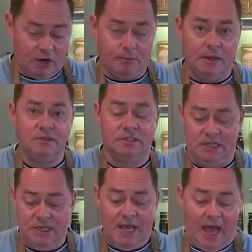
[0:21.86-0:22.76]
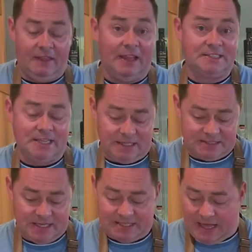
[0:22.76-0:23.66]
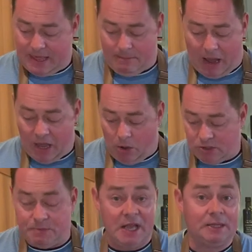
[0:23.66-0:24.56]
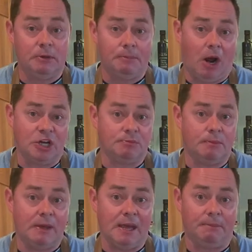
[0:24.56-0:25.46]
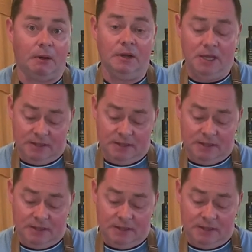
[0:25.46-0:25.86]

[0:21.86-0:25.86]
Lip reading: thereabouts, and that's Celsius, and then I always bake them on parchment paper.